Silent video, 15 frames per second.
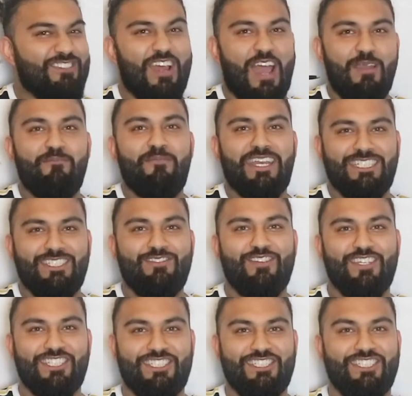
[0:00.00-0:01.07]
Dry mashed
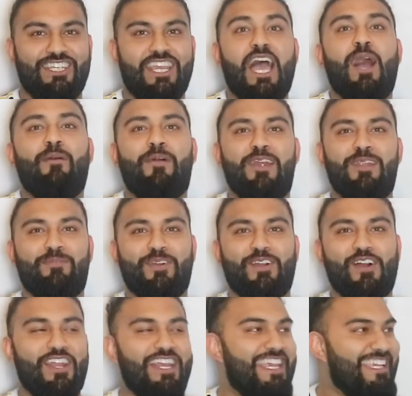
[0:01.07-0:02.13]
fish. I married a
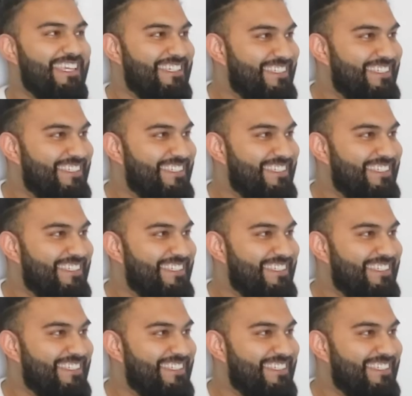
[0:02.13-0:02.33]
Bengali.